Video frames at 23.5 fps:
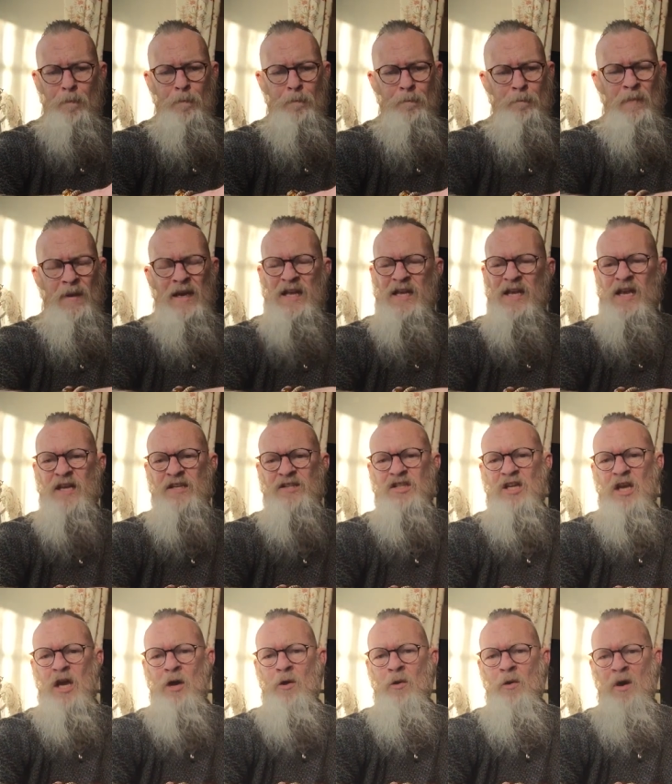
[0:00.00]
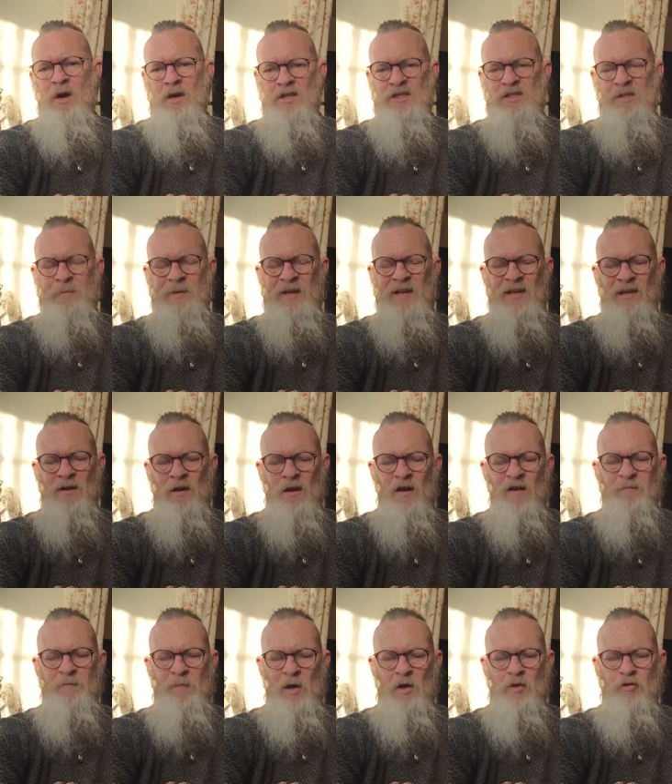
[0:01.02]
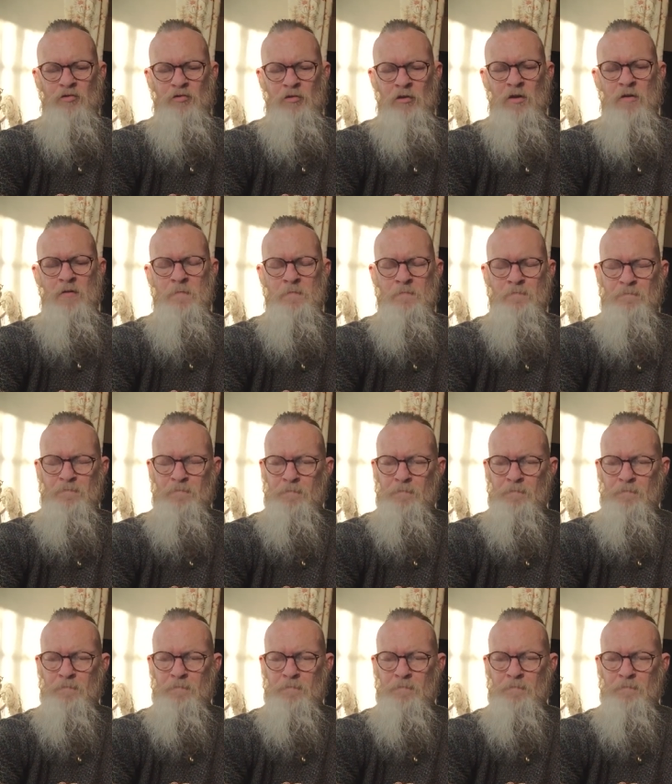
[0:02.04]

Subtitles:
many years ago, I used to be in a lifeboat crew